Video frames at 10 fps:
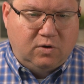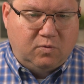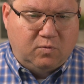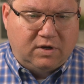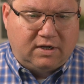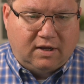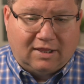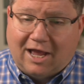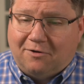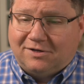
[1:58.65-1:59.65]
would
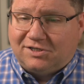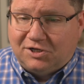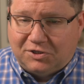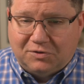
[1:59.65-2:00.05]
allow us to do